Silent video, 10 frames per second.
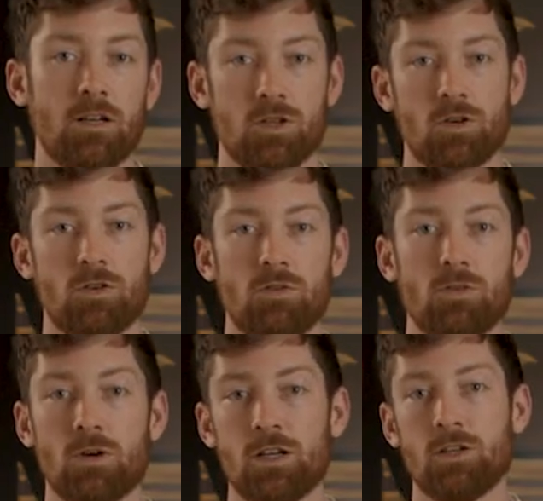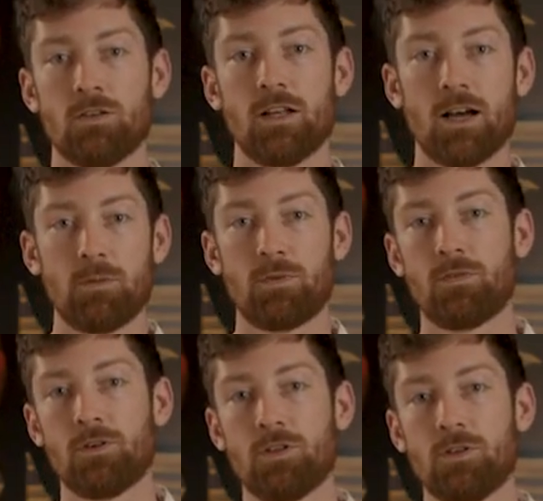going to show you the ratio that I
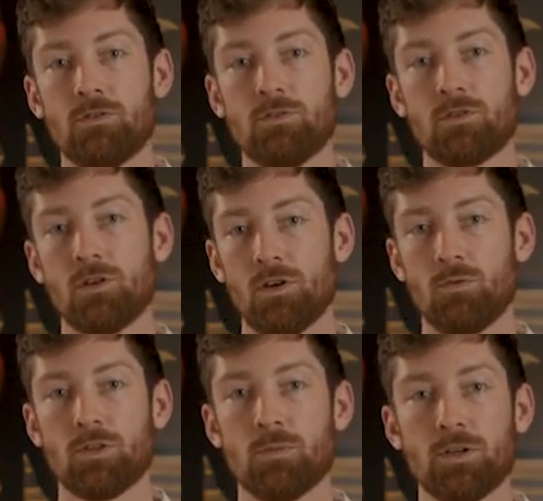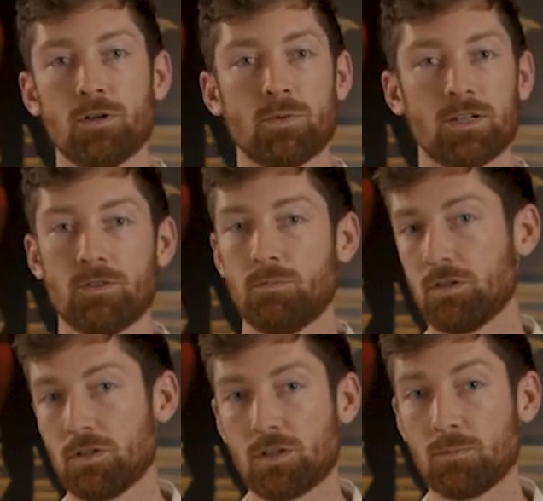prefer to use with the Picopresso,
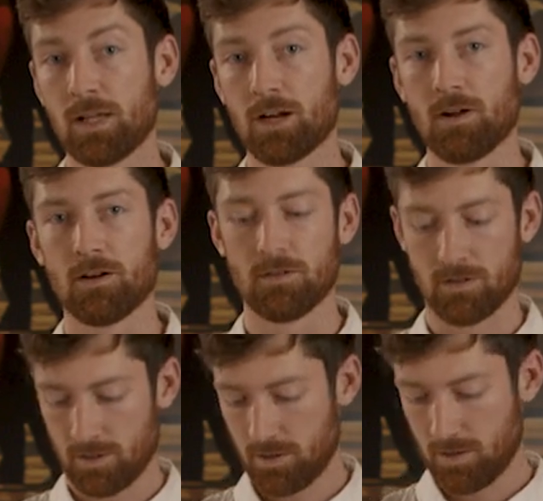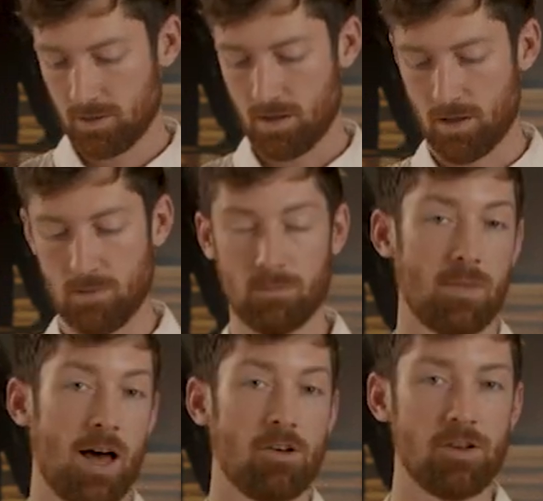but you can play around um,
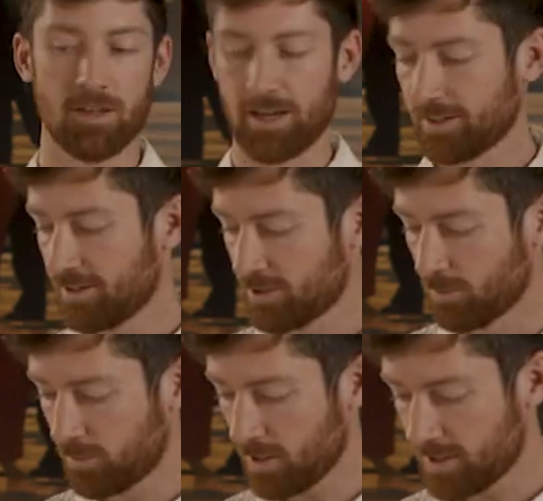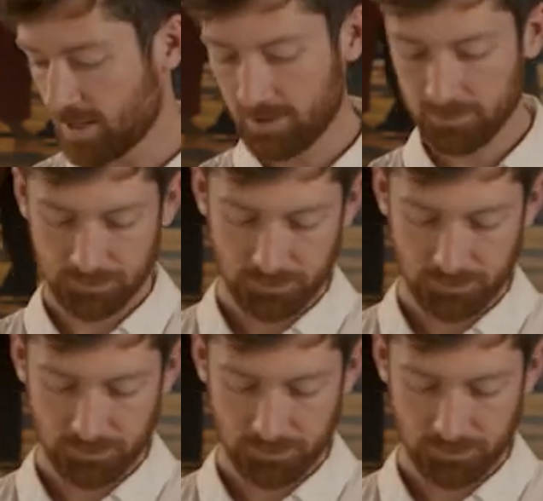how you like. So first thing,